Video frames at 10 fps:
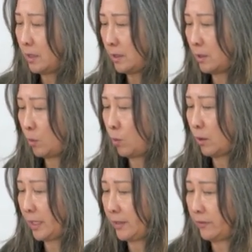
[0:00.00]
the
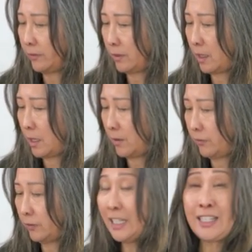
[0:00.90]
woolen
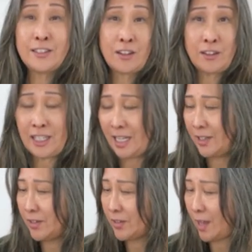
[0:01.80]
fleece on the
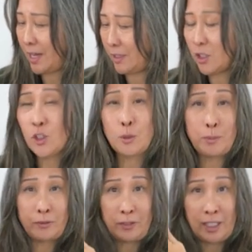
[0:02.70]
inside, the Sherpa
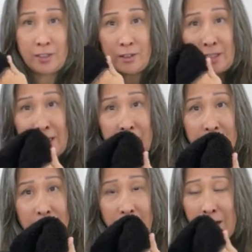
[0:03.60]
fleece on the
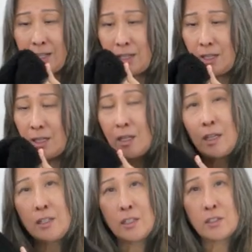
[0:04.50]
inside.
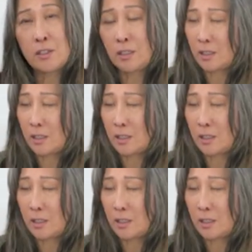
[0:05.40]
Just